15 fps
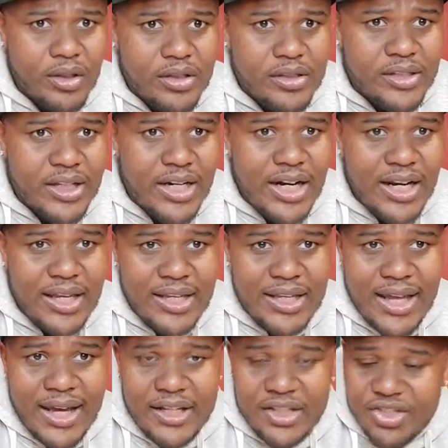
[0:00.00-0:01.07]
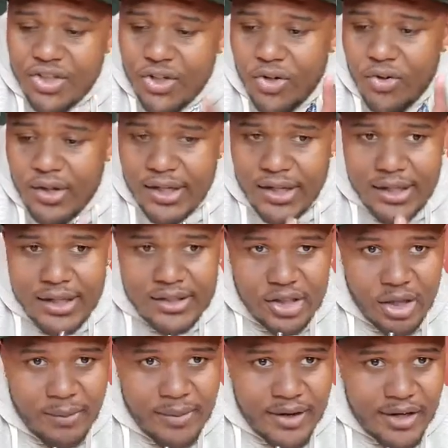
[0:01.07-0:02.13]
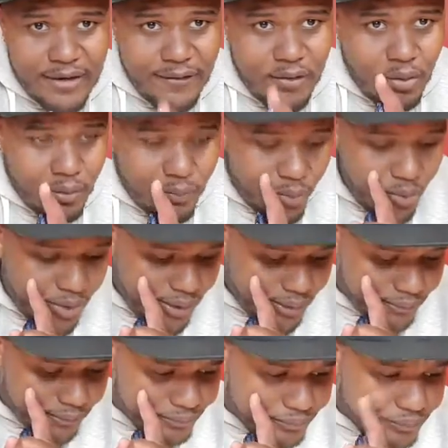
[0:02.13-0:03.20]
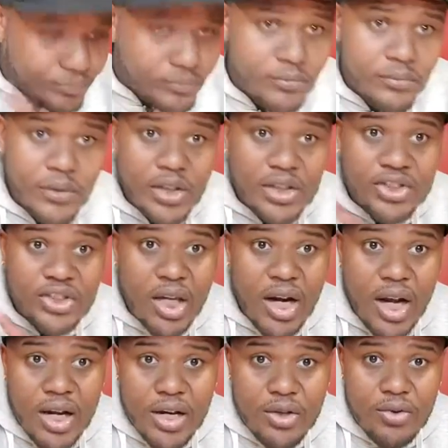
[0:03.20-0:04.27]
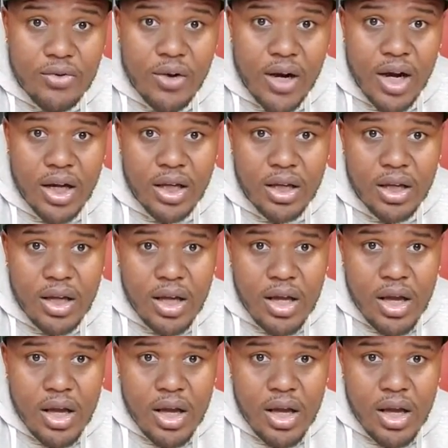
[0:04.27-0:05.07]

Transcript: See, he liked the show. He saw my interview with Rudy. Shout out to you, Rock.